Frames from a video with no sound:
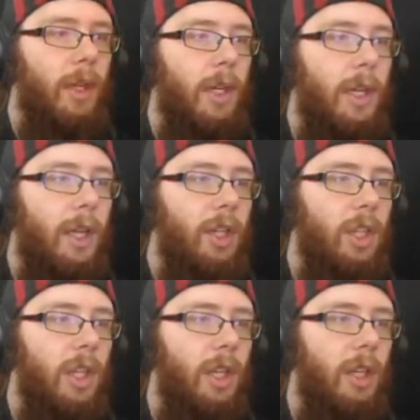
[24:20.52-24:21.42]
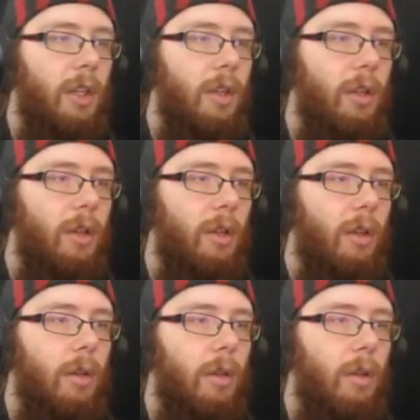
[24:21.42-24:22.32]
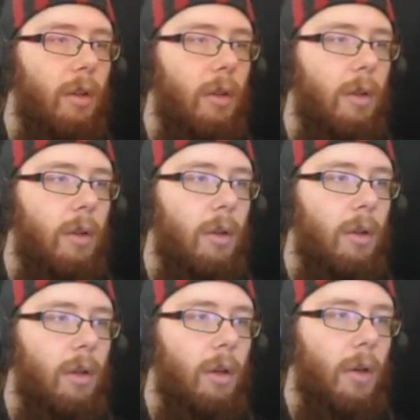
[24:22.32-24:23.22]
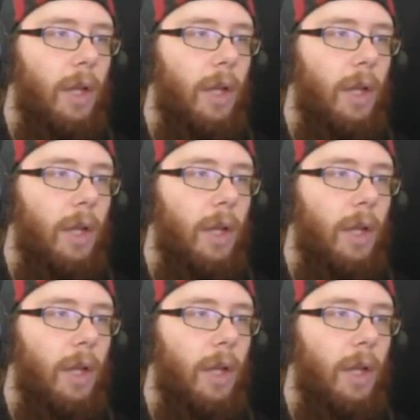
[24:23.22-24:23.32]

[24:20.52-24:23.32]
I actually... No, I